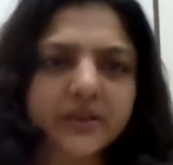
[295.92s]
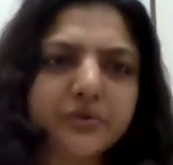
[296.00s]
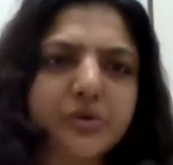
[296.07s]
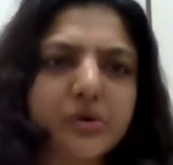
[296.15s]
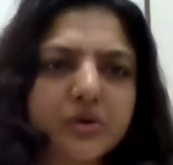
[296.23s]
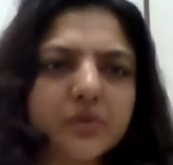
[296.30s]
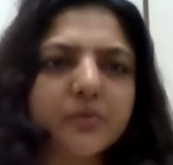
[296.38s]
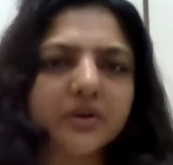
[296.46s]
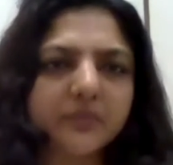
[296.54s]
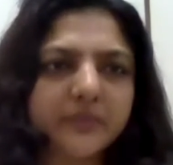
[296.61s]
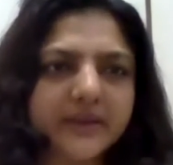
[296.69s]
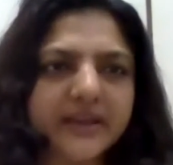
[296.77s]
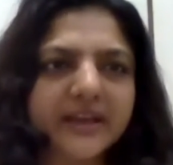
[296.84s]
you talk
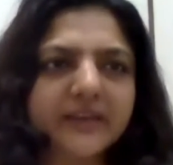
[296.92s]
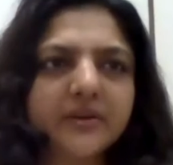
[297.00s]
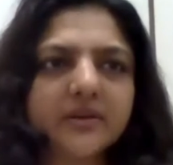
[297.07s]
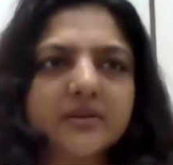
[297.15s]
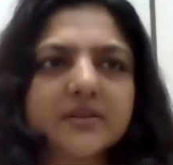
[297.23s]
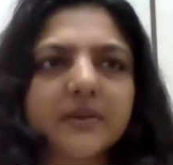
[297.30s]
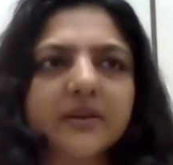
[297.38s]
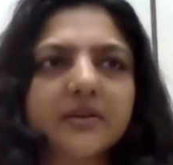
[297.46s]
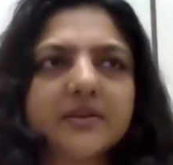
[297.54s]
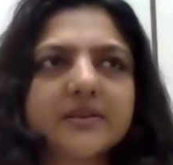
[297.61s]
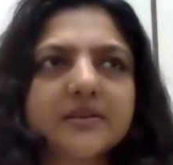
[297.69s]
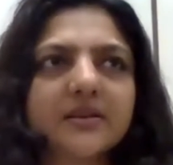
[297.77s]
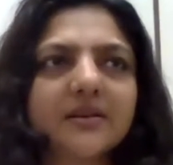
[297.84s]
about behaviors
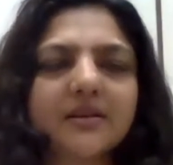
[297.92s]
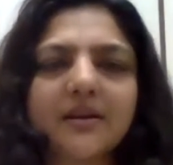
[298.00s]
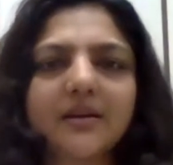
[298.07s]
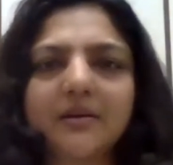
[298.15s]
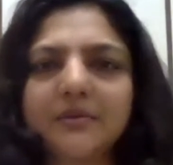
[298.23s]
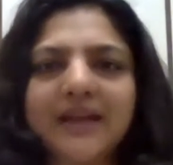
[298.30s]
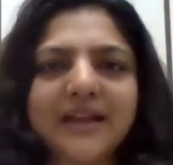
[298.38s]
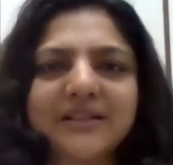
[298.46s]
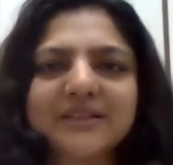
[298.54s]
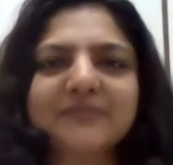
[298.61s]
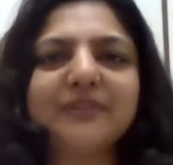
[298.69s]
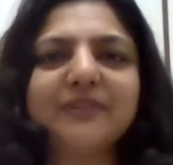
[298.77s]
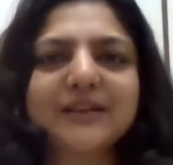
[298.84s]
because that's
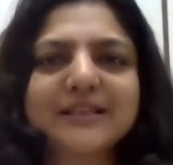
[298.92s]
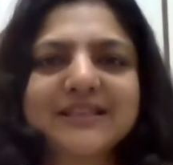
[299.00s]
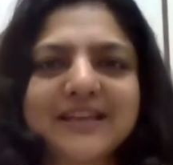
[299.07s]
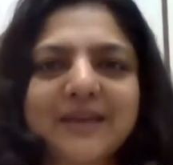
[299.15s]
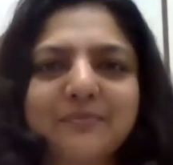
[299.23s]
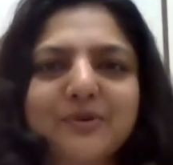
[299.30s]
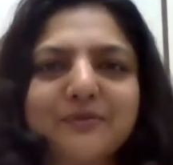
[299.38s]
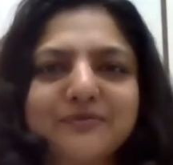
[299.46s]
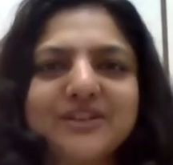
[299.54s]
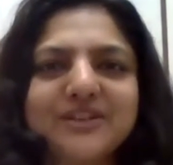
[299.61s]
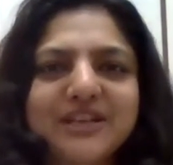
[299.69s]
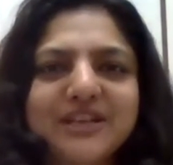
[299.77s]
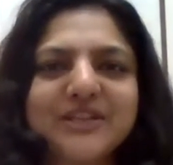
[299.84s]
the first step of
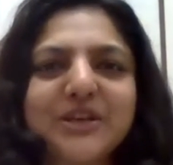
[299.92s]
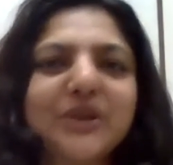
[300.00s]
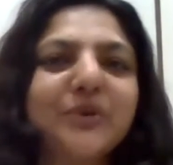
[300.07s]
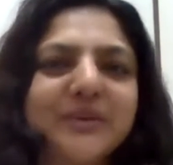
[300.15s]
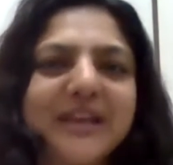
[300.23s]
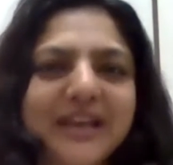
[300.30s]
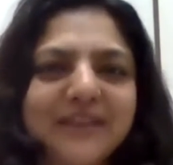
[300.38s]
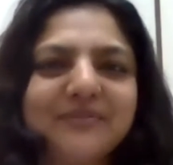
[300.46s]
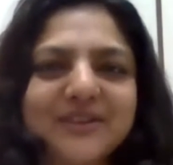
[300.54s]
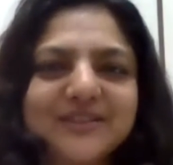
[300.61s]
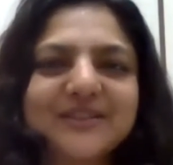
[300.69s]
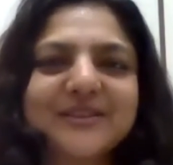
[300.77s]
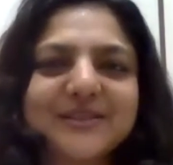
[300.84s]
changing your
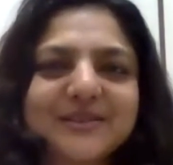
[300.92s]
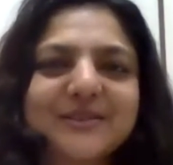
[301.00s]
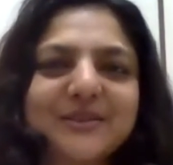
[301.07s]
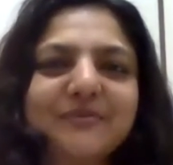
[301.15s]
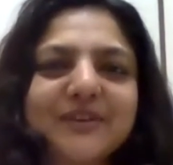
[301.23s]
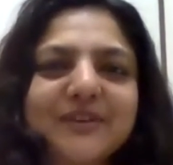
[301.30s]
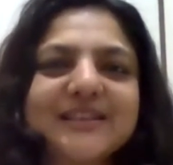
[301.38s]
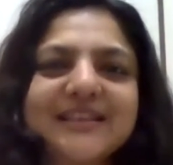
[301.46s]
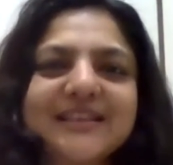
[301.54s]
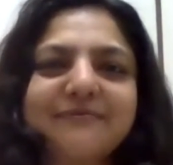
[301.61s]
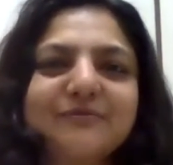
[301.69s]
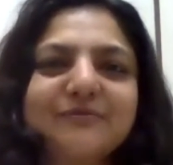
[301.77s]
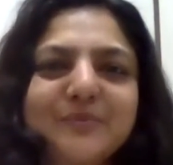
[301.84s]
behaviors is the first
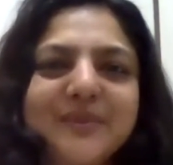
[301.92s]
step to